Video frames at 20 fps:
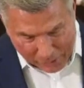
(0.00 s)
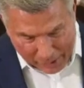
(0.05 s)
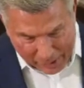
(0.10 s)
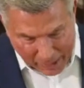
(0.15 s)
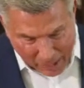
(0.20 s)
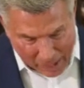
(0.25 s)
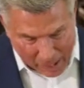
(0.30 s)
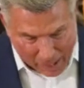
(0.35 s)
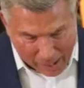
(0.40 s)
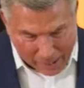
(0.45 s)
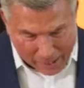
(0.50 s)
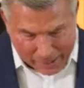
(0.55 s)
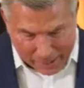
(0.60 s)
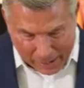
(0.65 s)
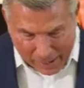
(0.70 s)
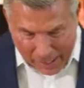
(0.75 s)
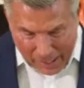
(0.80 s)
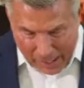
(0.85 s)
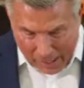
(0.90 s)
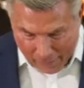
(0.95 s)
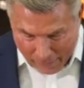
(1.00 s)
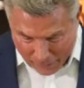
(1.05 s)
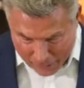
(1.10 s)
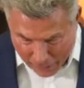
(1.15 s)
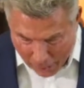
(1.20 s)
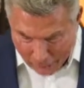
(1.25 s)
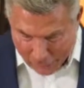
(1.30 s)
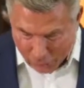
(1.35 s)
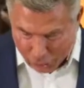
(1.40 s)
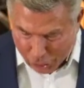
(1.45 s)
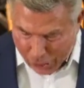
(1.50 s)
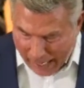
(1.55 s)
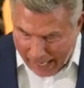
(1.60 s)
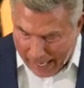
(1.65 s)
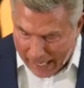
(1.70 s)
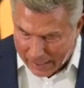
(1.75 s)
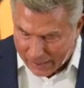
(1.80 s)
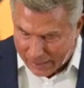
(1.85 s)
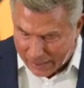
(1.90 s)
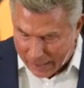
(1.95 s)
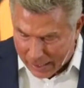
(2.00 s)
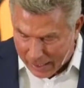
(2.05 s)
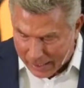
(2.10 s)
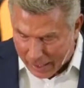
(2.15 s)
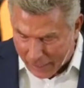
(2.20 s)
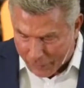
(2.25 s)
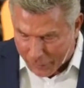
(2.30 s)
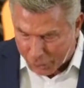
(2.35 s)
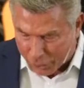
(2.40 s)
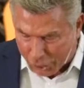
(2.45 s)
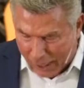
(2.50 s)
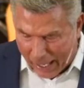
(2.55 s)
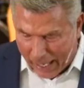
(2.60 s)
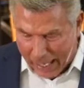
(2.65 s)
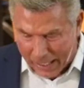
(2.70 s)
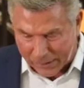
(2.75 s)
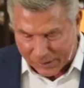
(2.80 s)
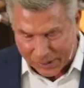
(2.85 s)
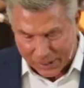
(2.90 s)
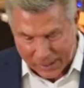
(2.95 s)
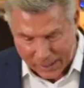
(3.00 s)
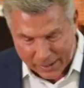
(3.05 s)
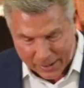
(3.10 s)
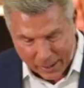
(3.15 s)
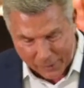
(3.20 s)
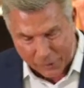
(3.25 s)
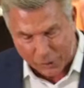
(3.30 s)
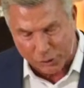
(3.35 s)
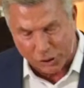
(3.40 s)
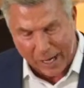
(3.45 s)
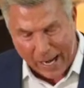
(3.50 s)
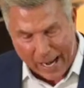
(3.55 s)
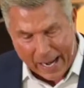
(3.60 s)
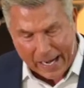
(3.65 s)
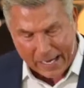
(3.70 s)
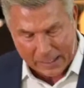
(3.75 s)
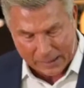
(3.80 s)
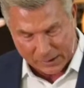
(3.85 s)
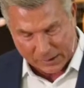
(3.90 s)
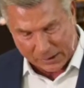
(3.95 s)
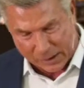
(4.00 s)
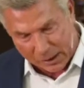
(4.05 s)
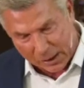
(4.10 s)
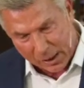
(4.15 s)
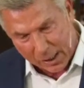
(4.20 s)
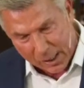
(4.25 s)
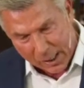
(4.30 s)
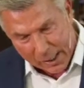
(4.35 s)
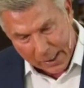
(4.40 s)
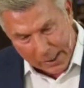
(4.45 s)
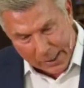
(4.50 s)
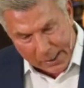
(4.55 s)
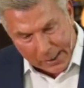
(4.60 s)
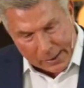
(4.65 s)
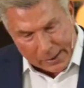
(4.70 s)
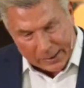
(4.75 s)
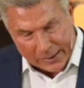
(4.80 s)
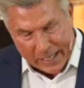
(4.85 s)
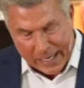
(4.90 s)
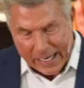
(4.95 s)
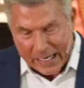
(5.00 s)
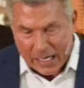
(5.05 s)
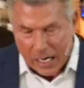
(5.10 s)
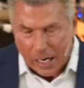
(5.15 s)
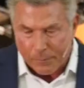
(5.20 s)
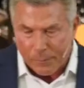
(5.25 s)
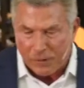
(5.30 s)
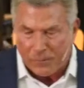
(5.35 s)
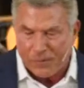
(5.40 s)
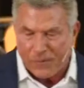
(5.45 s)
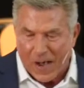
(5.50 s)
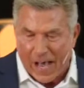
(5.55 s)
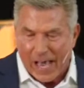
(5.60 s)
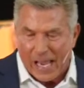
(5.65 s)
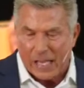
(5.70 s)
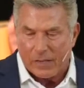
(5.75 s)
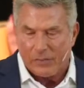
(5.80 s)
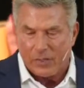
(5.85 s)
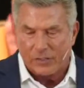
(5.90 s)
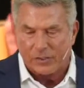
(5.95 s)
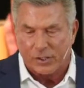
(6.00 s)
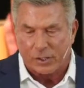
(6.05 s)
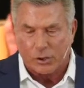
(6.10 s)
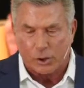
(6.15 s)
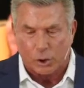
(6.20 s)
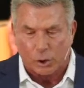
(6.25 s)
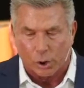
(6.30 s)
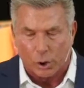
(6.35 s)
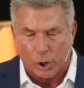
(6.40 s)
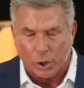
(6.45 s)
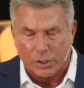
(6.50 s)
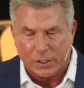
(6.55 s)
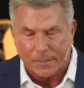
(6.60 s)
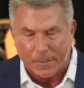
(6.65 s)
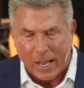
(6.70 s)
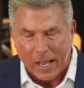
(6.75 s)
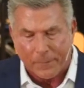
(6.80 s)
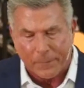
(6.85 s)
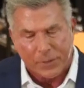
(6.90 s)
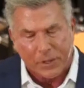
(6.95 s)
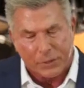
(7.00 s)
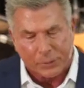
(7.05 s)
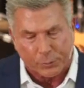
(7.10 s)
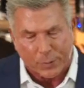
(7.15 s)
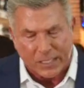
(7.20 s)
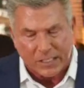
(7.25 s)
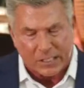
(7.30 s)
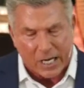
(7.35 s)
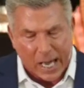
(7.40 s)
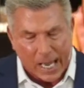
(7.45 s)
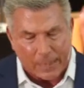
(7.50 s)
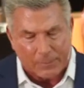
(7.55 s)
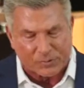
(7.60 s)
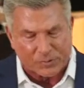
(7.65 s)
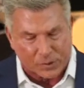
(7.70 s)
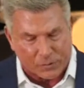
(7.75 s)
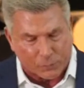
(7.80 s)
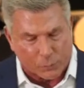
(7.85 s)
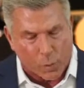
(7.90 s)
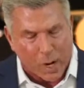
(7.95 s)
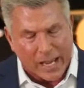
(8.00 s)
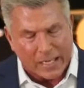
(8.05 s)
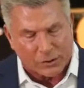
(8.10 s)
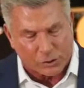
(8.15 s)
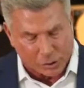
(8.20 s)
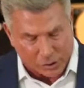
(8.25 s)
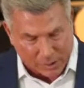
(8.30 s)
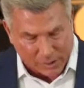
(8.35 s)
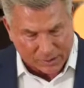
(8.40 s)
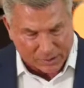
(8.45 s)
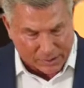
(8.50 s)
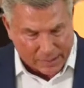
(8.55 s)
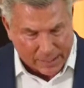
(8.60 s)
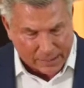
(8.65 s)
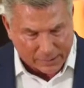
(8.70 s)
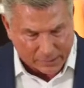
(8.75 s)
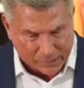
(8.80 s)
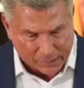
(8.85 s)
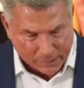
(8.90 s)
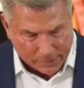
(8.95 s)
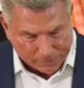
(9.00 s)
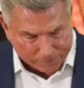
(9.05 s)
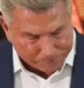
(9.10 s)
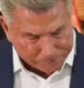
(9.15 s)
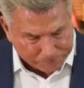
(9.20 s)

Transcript: a God of another chance and another chance and another chance. Key number five is that you learned about the three types of righteousness.